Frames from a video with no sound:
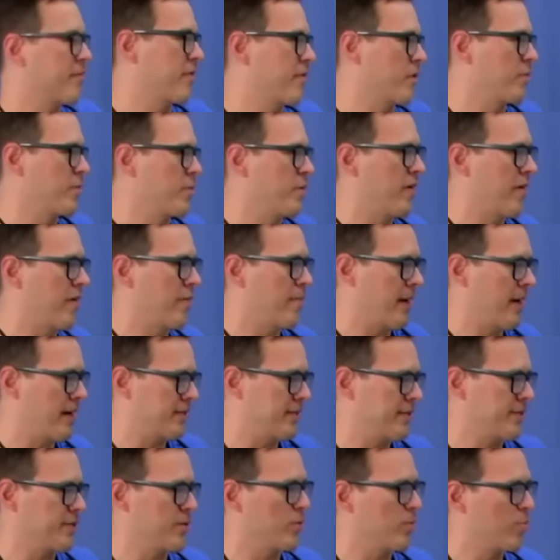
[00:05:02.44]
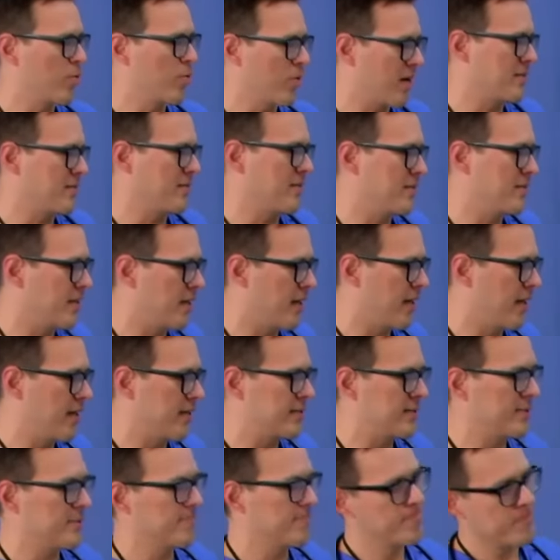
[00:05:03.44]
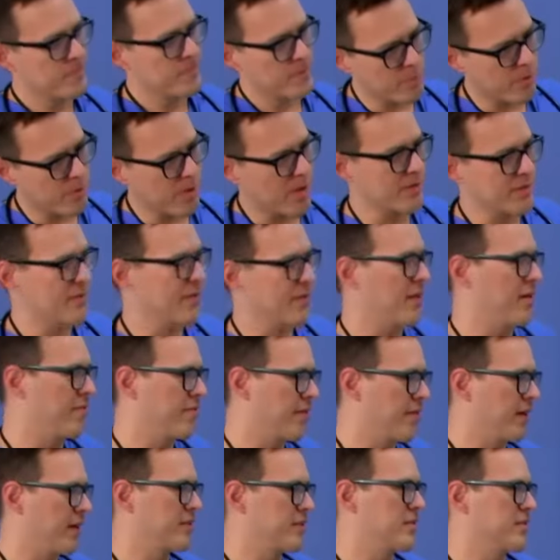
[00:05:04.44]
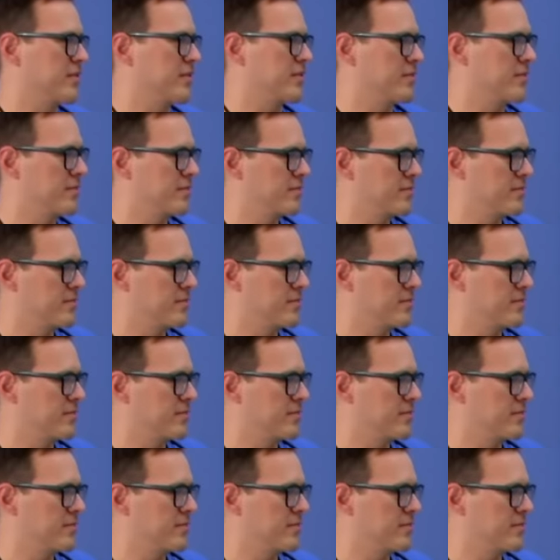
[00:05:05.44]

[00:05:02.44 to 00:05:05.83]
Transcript: confirm you have bacterial prostatitis, a prostate infection.